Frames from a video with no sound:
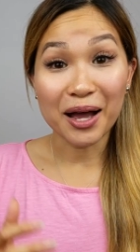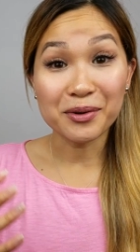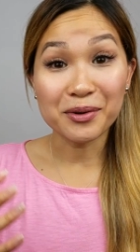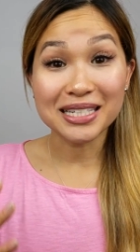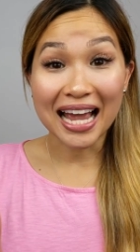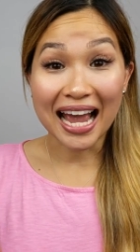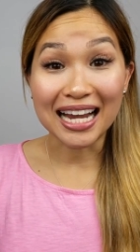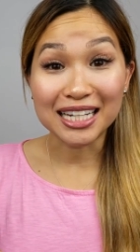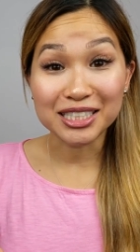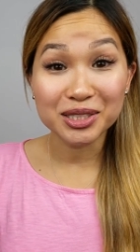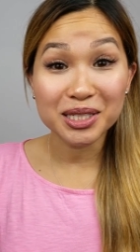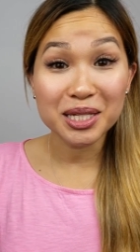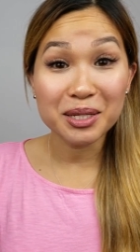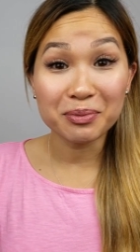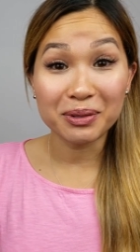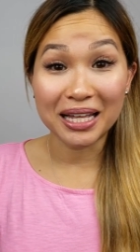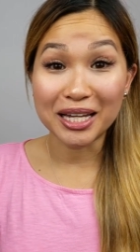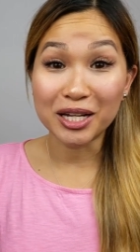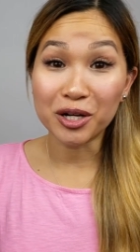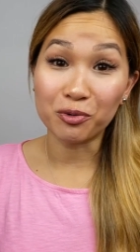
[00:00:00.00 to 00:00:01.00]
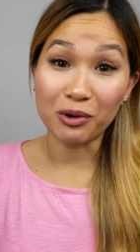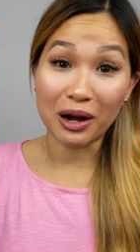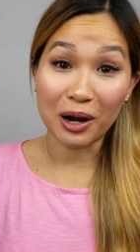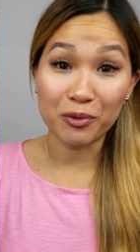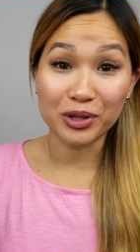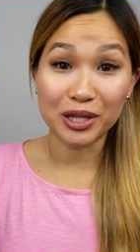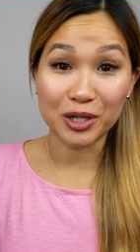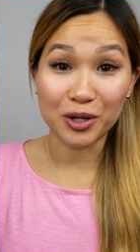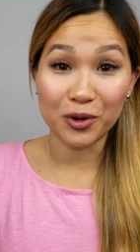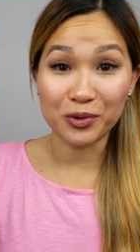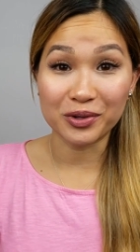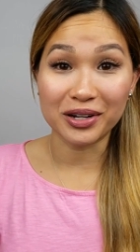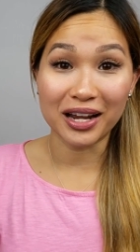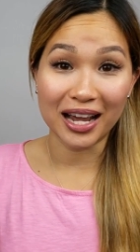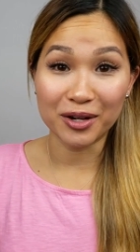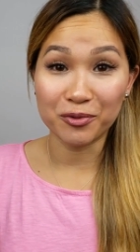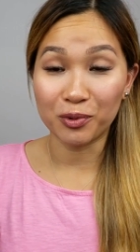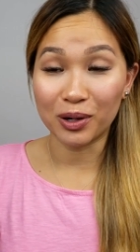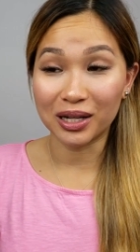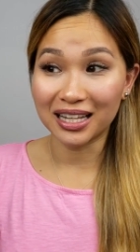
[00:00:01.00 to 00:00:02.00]
I was actually playing around with the Note
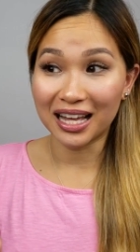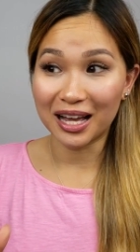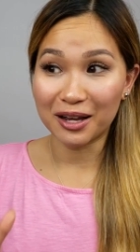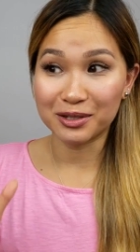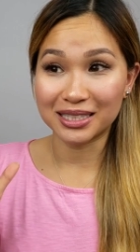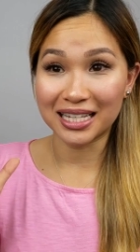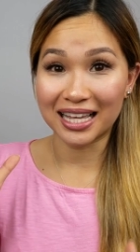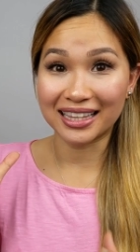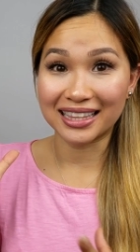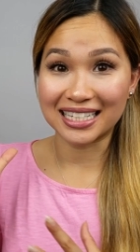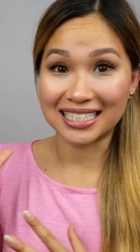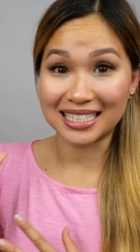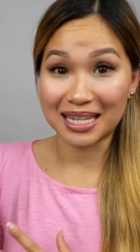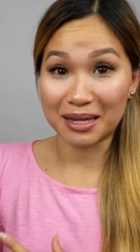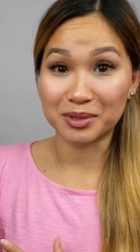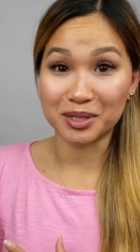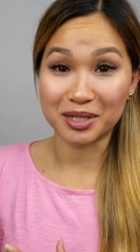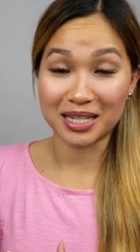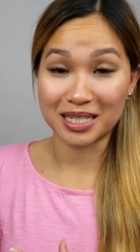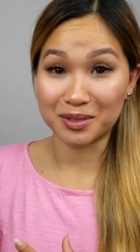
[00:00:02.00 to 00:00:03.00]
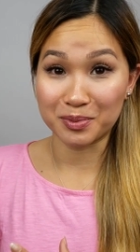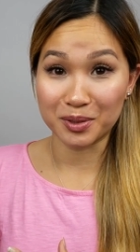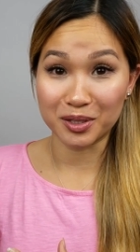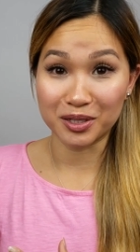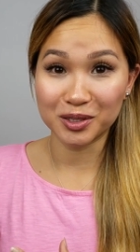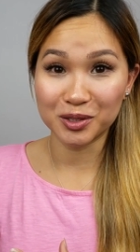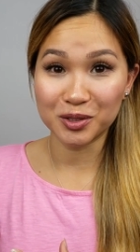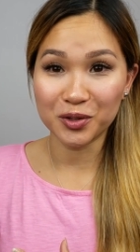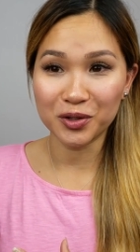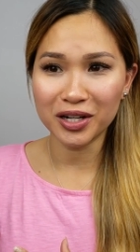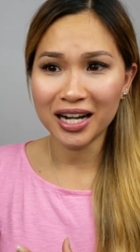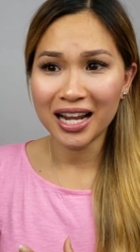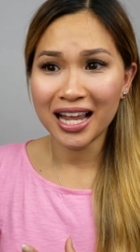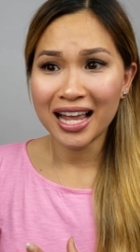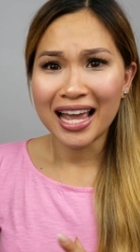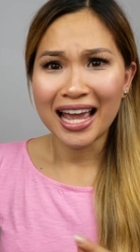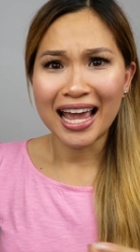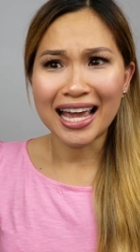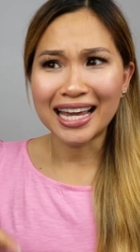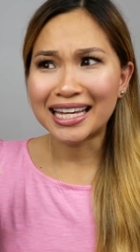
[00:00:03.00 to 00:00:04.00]
9 while I was at the Samsung Experience
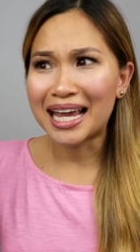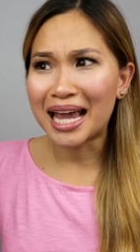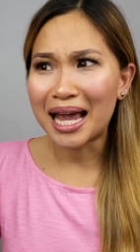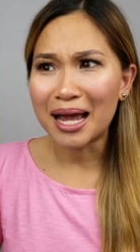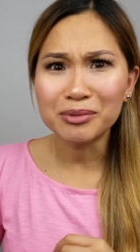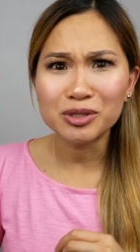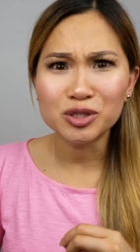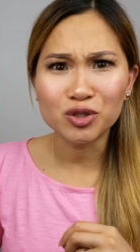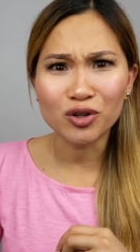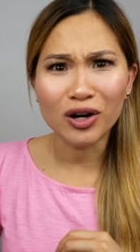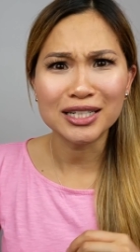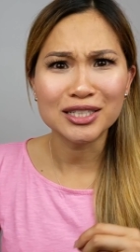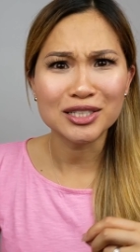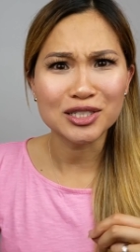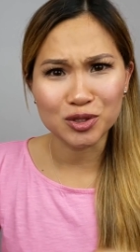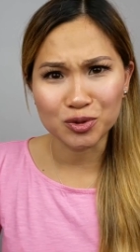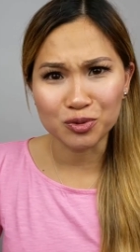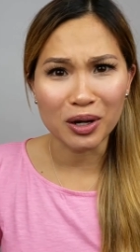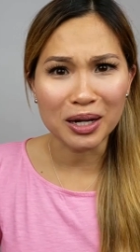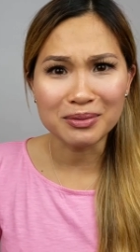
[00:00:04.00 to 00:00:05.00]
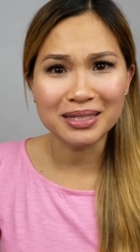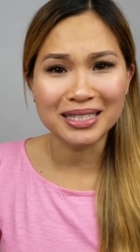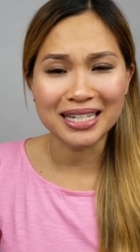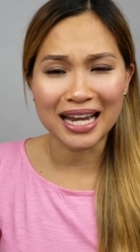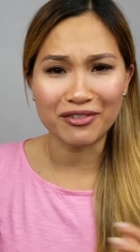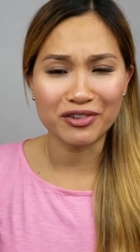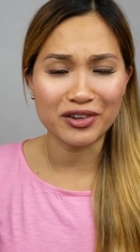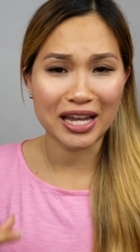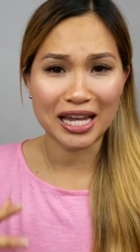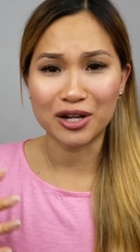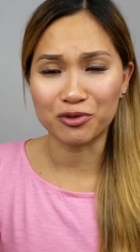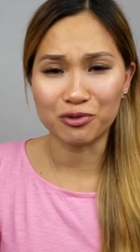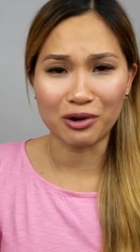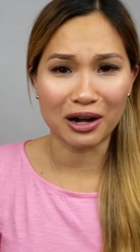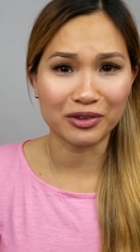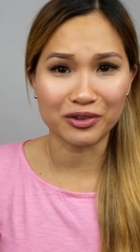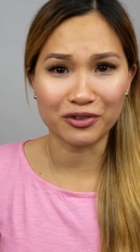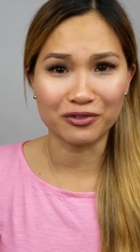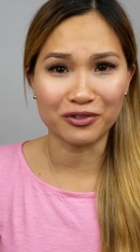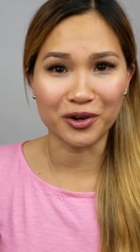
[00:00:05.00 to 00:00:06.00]
store and kept trying to swipe to navigate
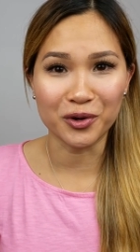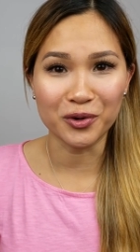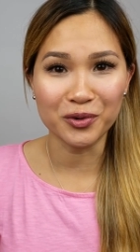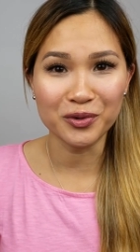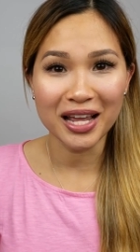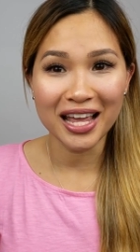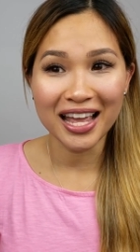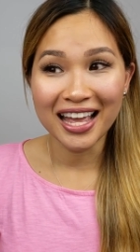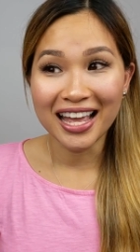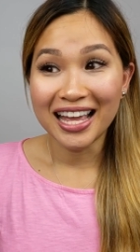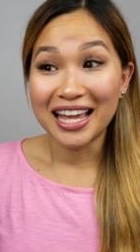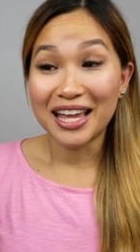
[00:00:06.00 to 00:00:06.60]
around the phone.